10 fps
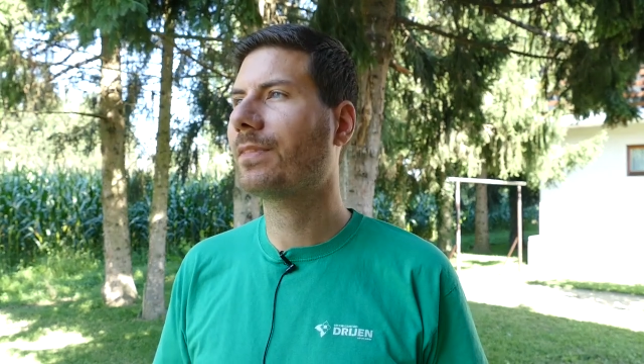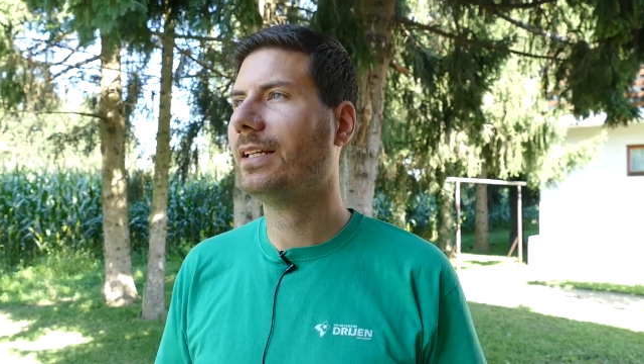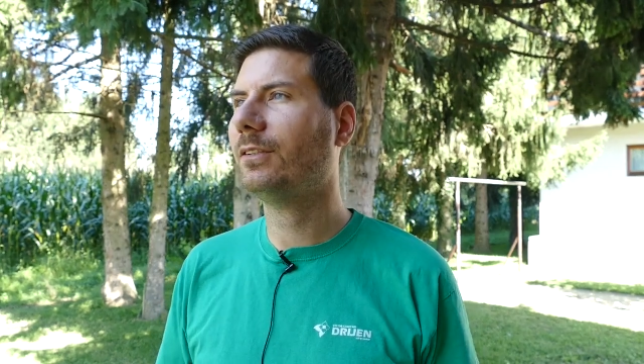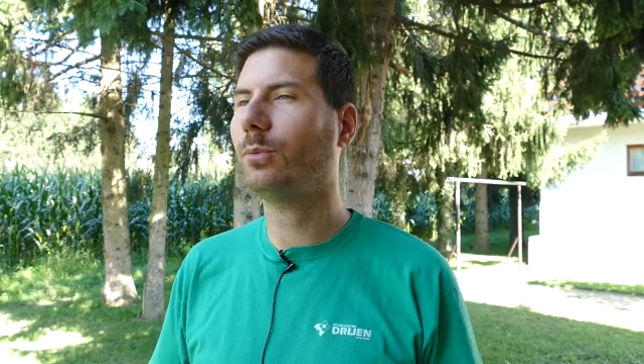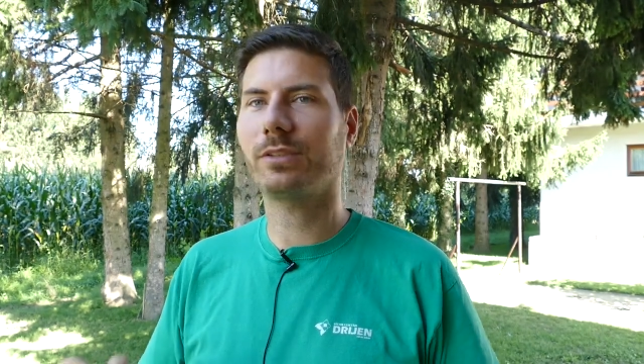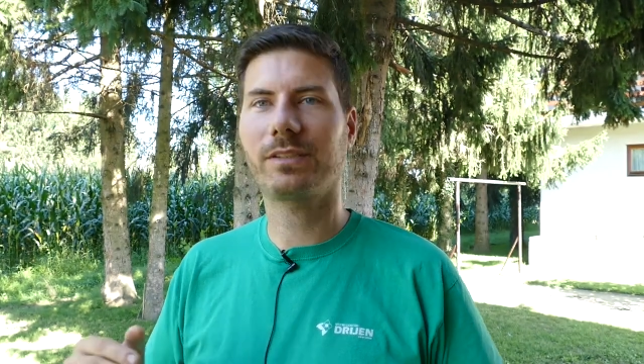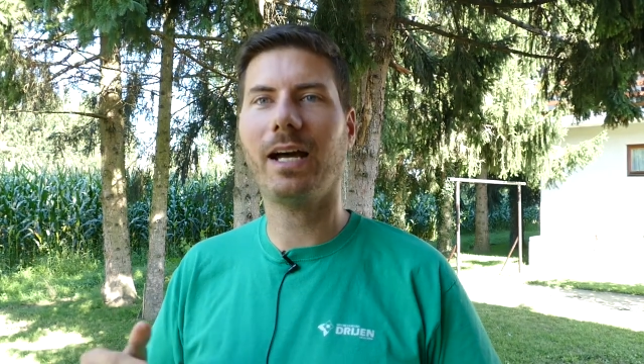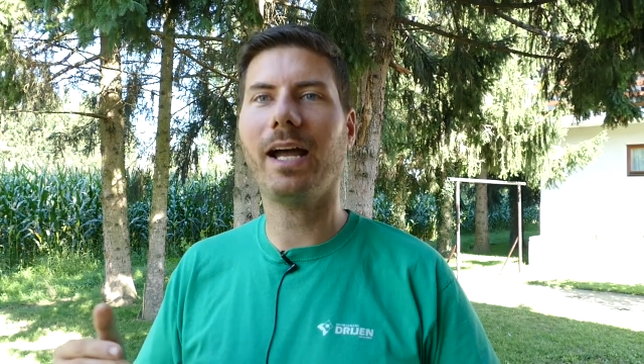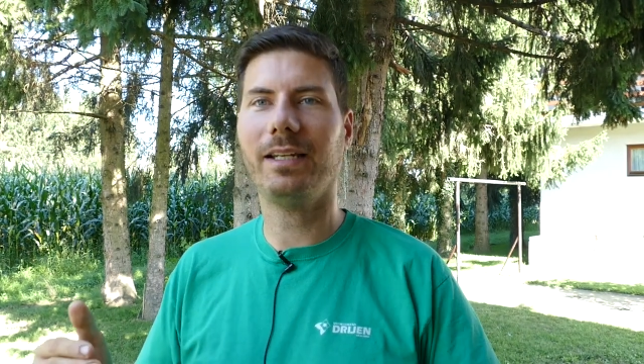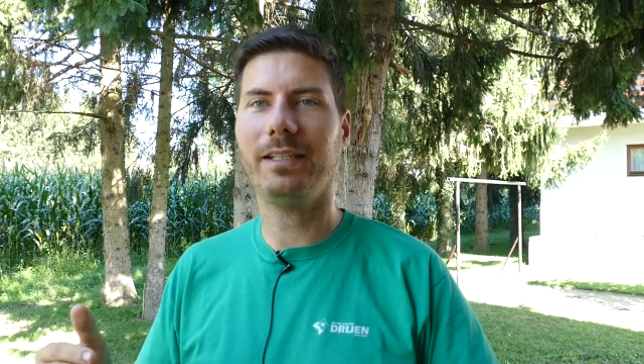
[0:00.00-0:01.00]
it was
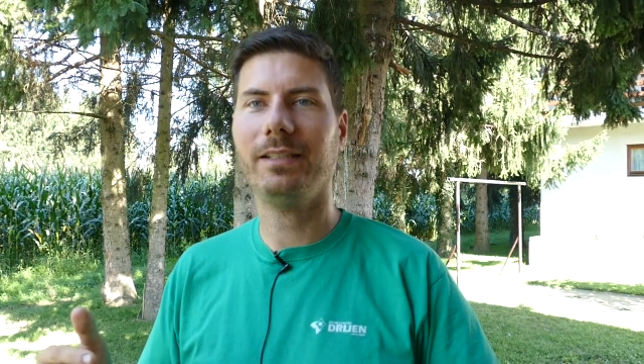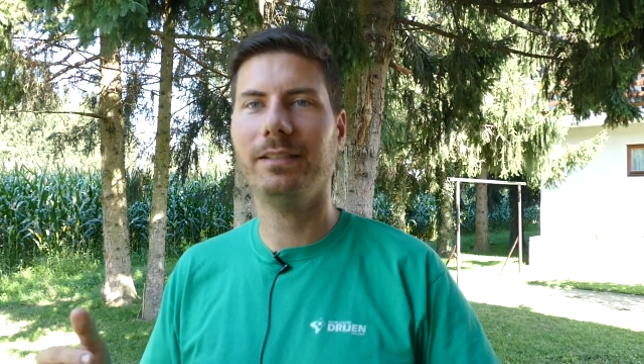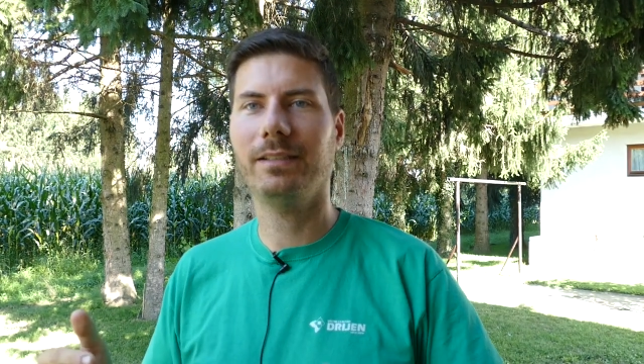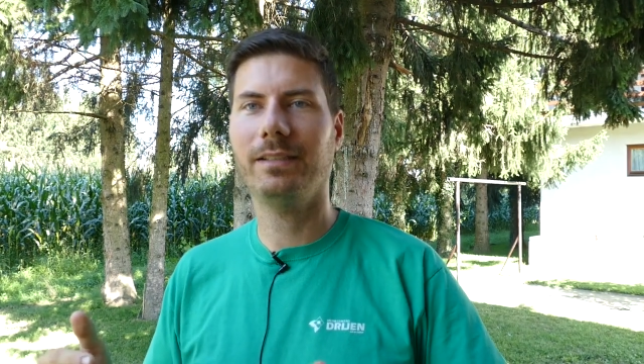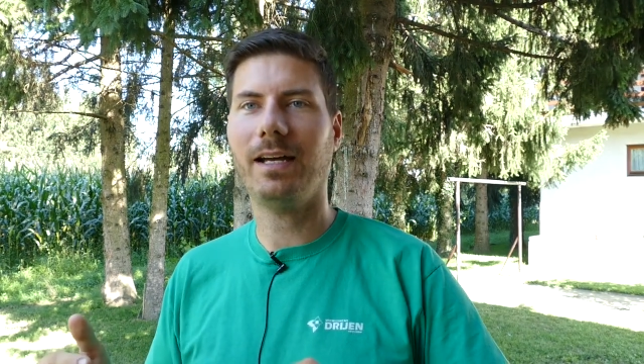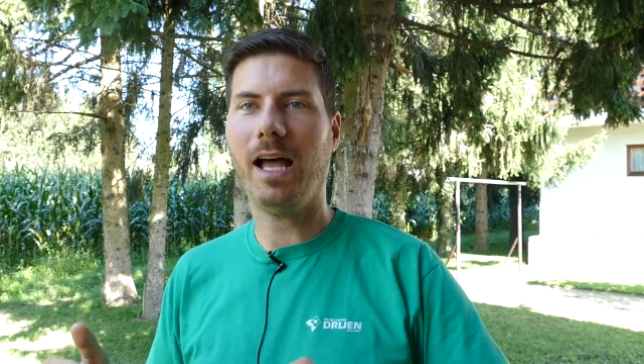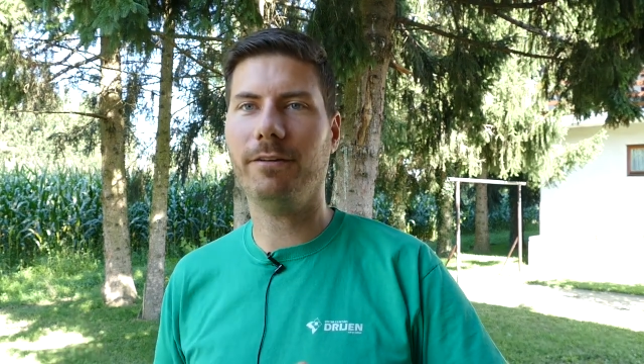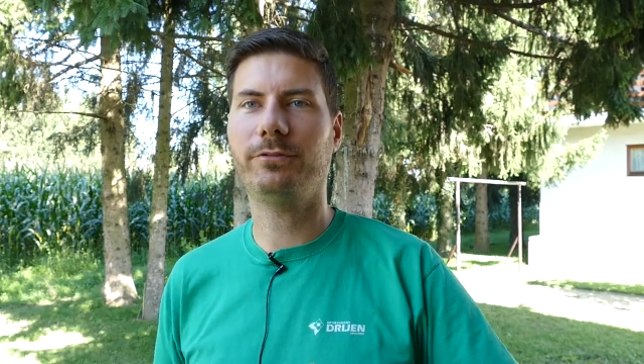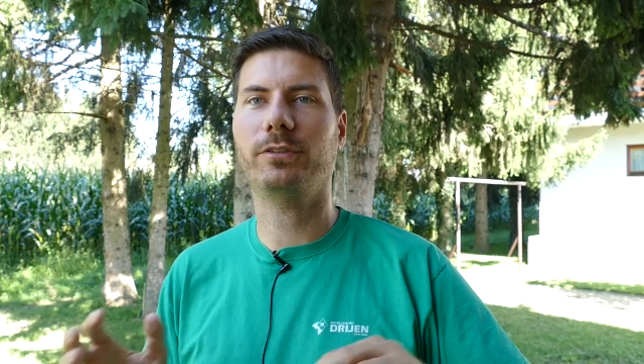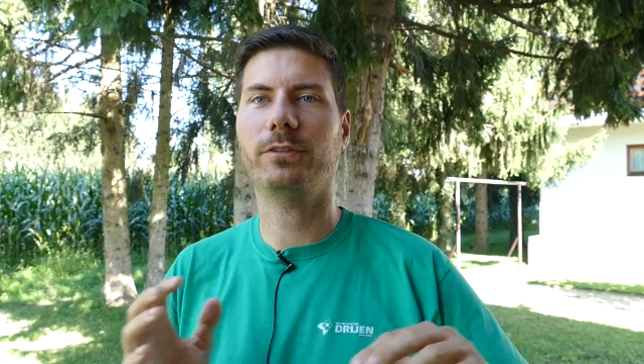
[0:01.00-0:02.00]
Kyle
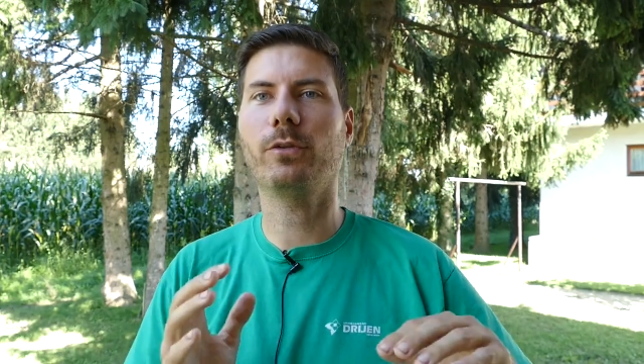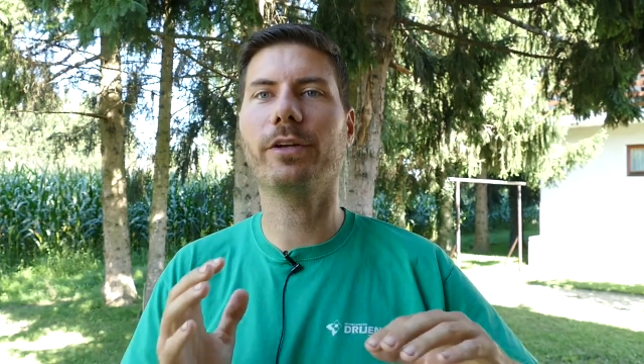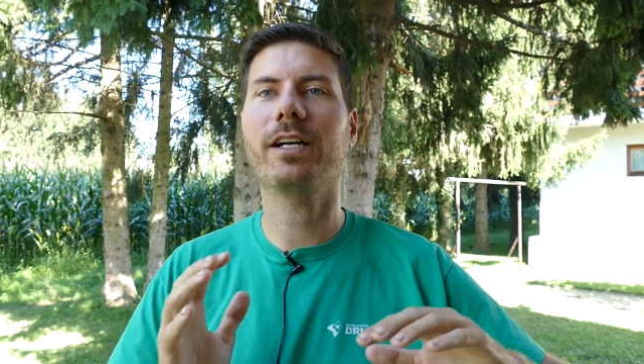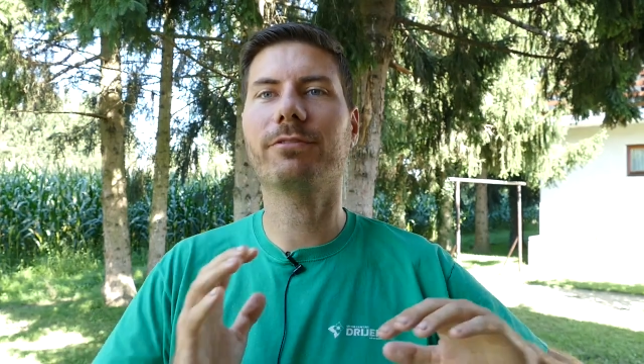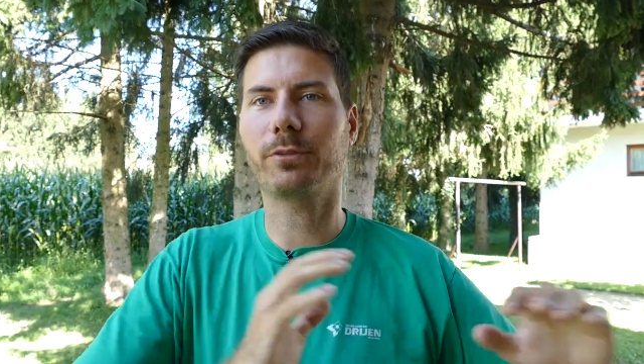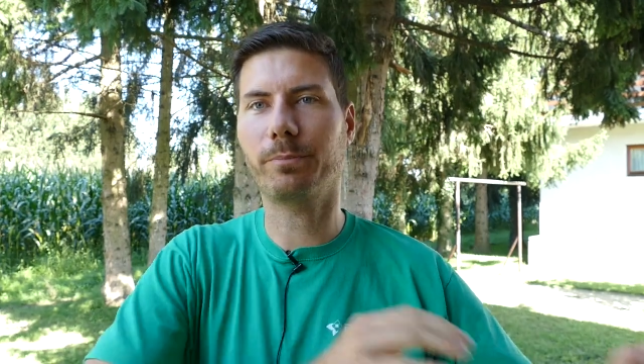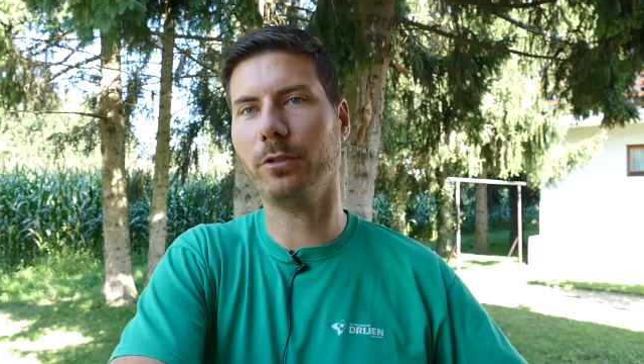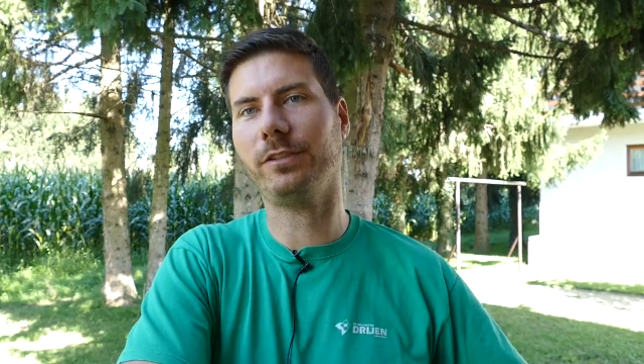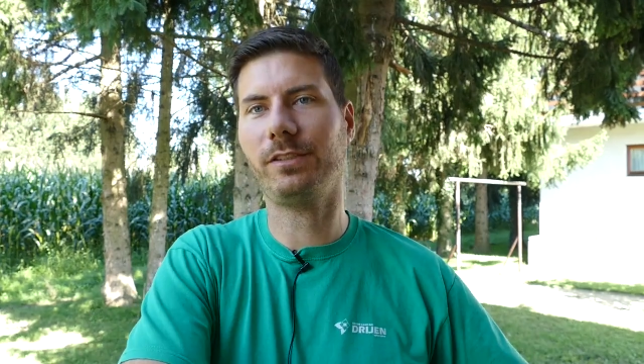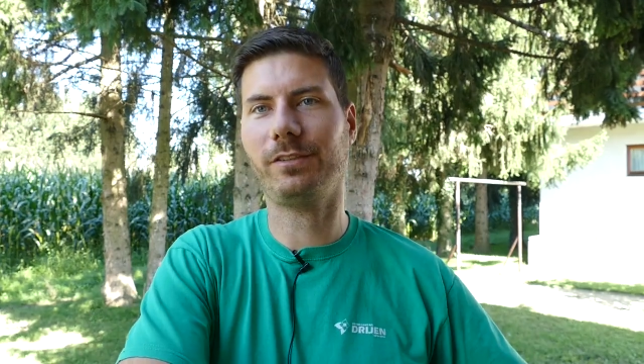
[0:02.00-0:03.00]
after going after
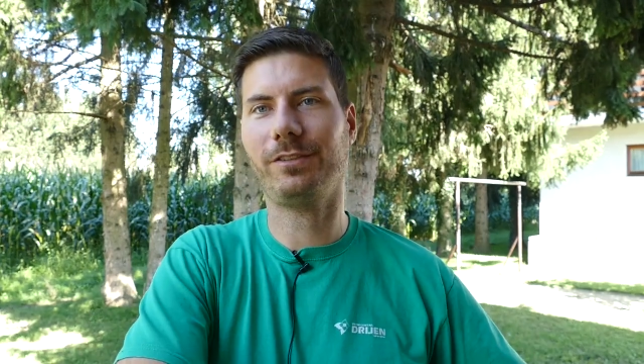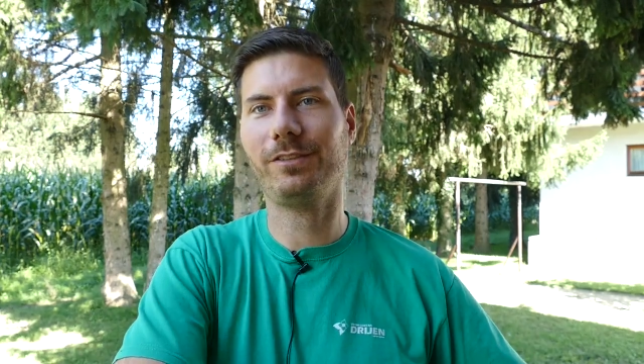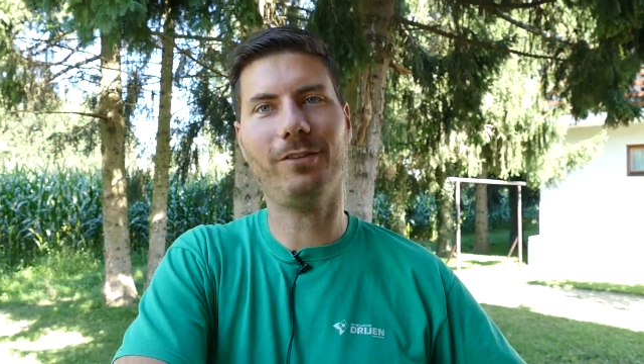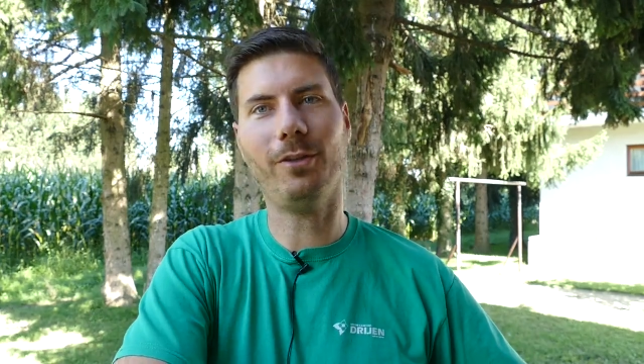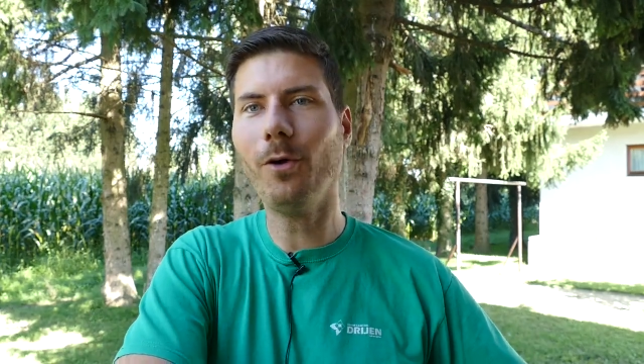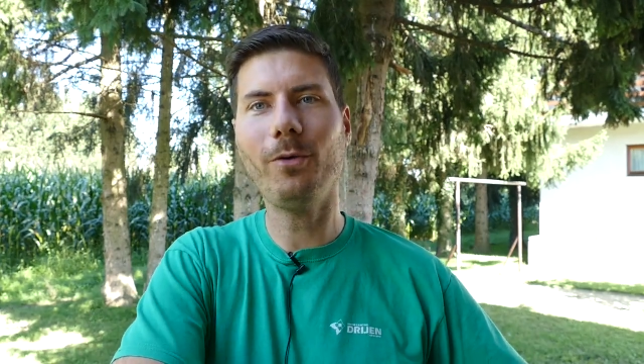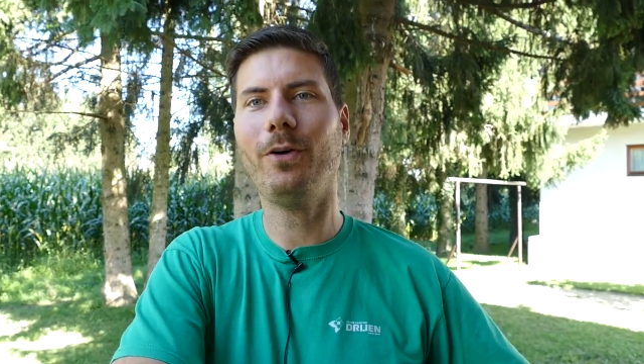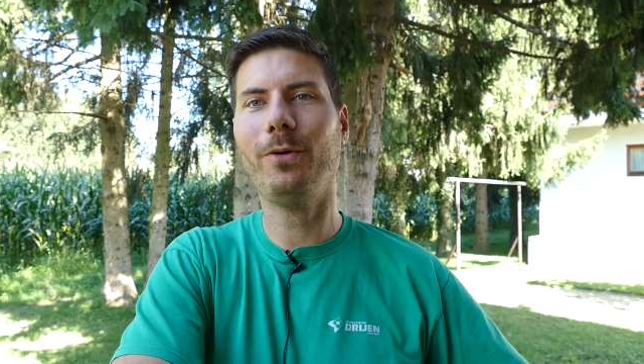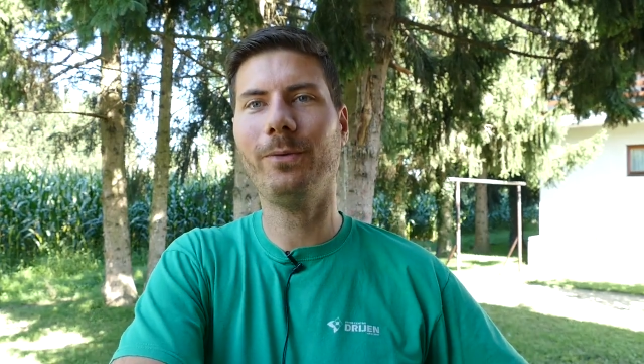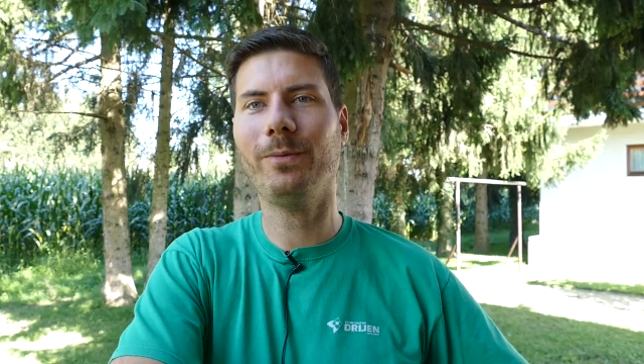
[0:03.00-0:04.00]
protesters.
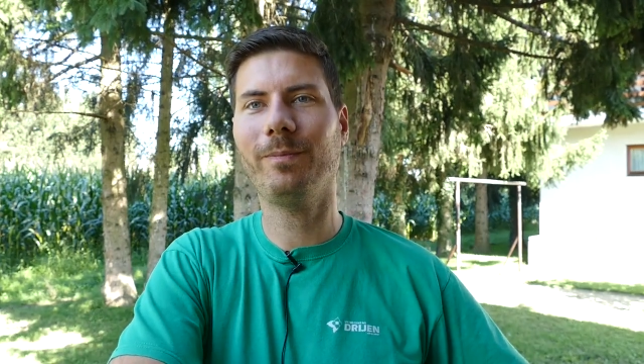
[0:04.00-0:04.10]
No.